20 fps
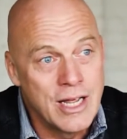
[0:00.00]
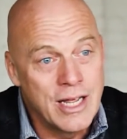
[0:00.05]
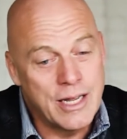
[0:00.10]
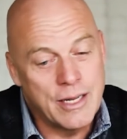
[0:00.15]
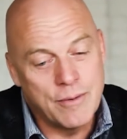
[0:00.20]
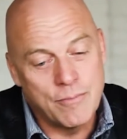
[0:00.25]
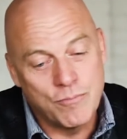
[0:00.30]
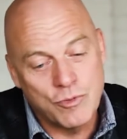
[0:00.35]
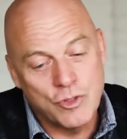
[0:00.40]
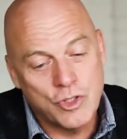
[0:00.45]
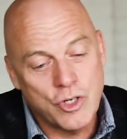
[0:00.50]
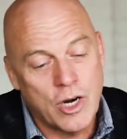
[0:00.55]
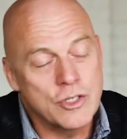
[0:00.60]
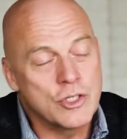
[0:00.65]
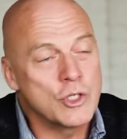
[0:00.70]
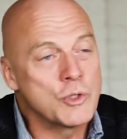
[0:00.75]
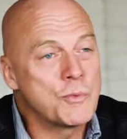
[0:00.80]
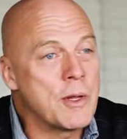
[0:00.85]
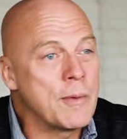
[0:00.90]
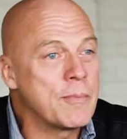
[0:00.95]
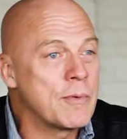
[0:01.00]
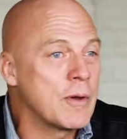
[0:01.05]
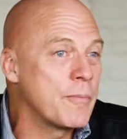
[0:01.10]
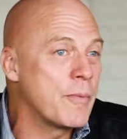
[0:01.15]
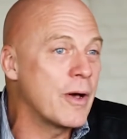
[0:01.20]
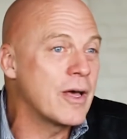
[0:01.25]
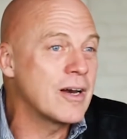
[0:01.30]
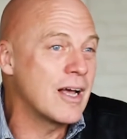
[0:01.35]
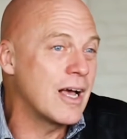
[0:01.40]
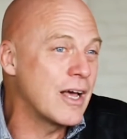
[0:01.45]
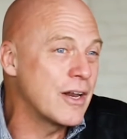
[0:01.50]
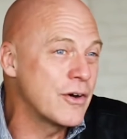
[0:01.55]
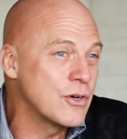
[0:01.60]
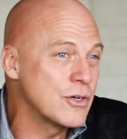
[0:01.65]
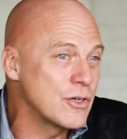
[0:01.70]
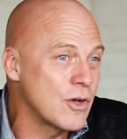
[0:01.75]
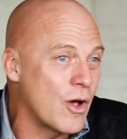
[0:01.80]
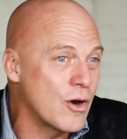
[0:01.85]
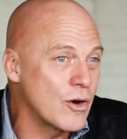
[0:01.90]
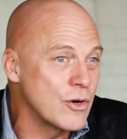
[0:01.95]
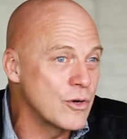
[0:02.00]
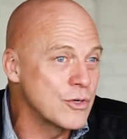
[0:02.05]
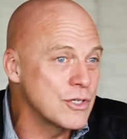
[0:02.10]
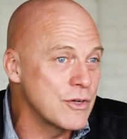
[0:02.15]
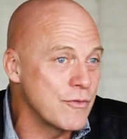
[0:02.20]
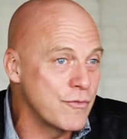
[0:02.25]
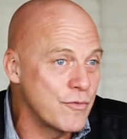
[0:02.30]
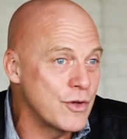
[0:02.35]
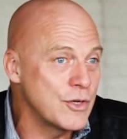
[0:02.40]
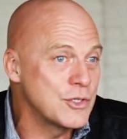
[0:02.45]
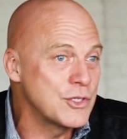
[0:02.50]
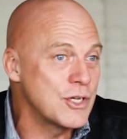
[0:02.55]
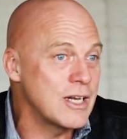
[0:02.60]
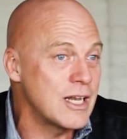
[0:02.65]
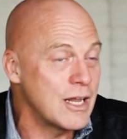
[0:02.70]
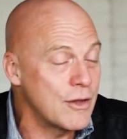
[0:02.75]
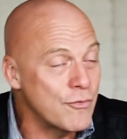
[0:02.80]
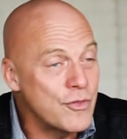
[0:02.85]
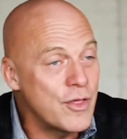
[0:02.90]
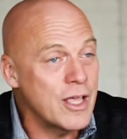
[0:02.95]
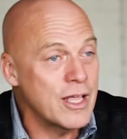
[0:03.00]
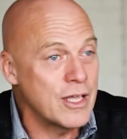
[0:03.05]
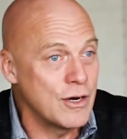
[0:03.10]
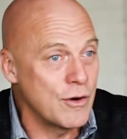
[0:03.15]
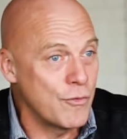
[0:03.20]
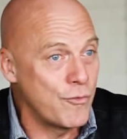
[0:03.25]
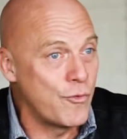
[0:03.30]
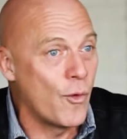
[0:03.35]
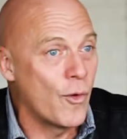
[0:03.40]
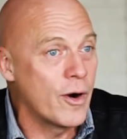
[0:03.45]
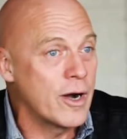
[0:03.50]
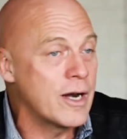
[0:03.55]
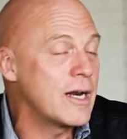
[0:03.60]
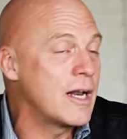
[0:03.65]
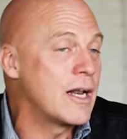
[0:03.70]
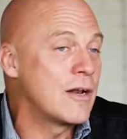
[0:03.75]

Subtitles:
He charges people about $100 a visit if they can afford it.